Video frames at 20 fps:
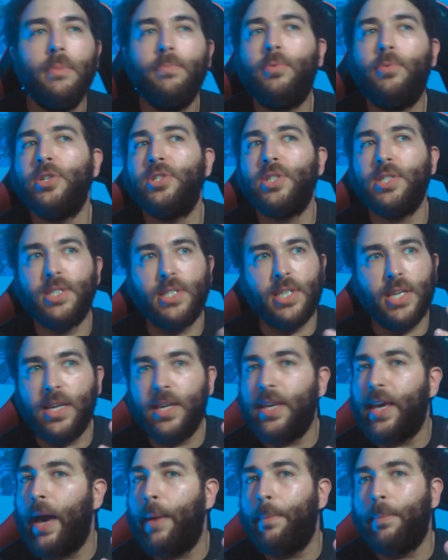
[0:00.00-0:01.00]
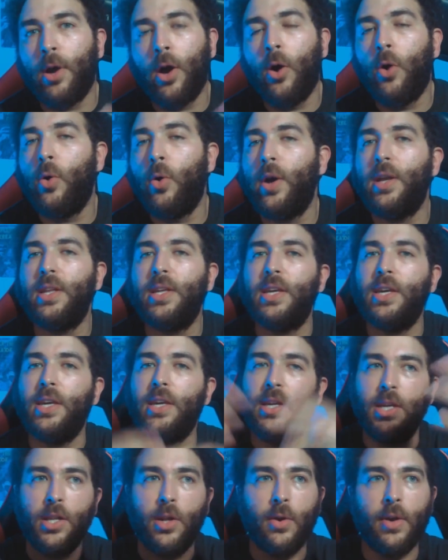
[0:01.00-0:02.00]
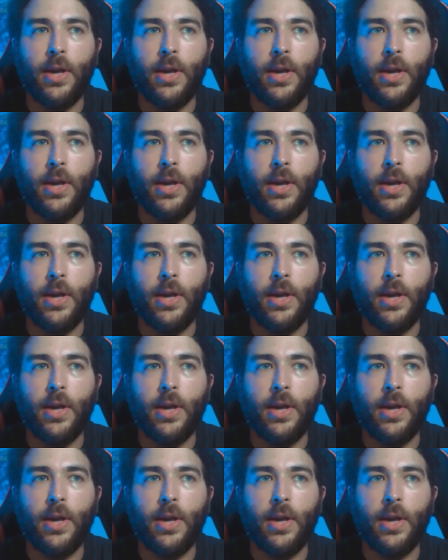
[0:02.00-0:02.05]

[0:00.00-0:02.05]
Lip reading: Pusha T kept going. He, you know,